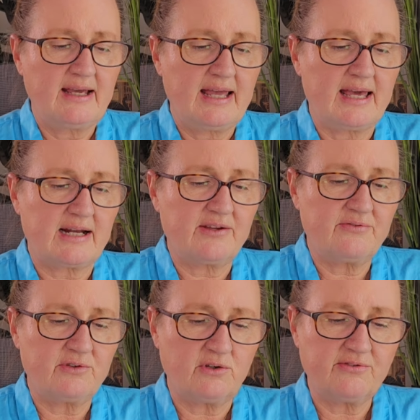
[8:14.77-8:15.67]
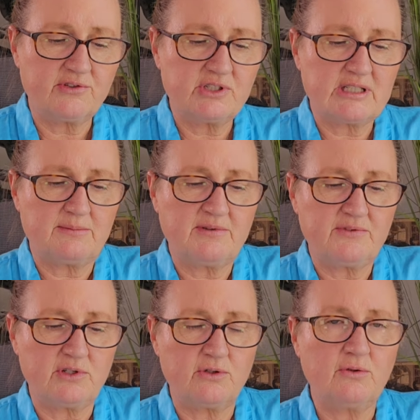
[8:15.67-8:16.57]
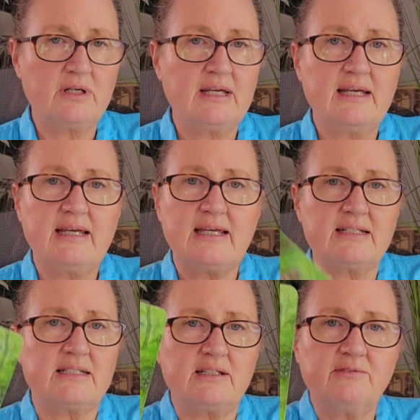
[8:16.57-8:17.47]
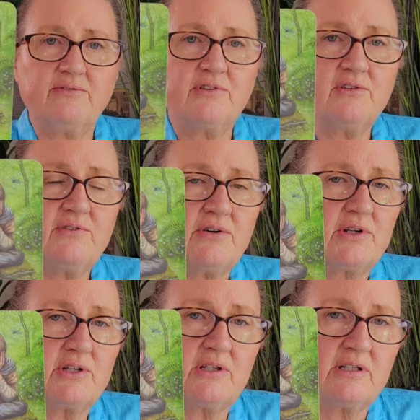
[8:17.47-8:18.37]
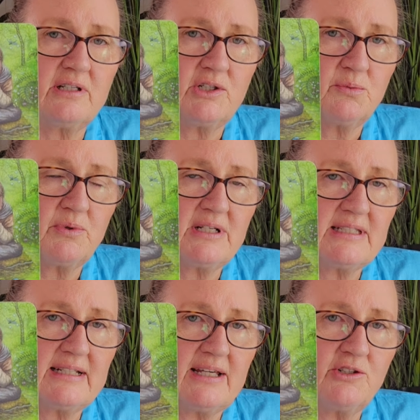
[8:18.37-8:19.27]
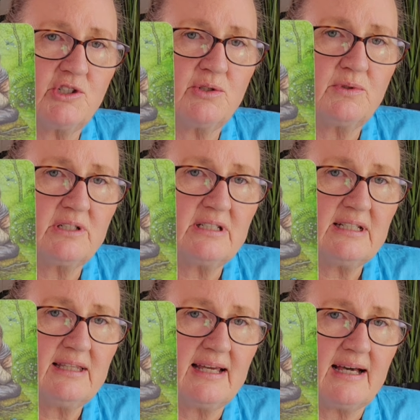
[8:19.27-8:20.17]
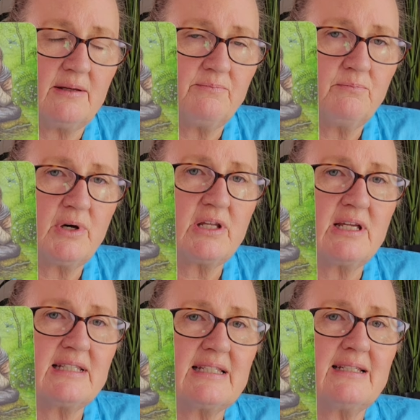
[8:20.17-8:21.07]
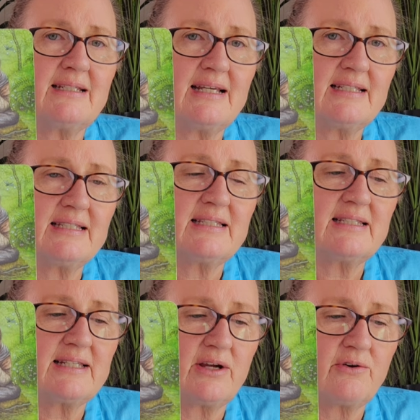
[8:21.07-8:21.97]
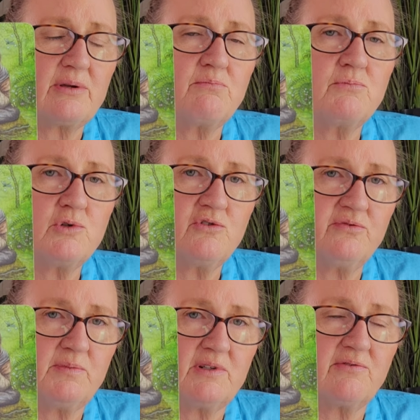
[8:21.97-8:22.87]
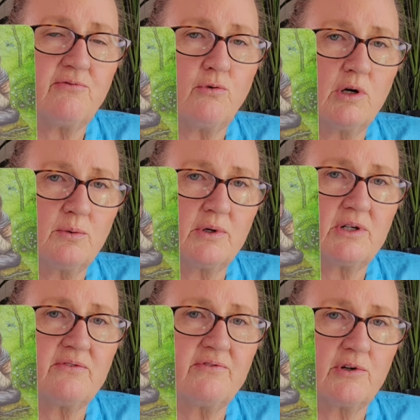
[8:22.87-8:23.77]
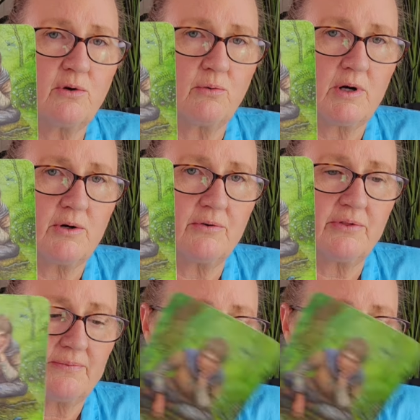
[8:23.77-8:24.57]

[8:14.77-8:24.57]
And I feel for some of you, it didn't feel very good in your present energy when you did that. But it's a necessary movement forward for growth.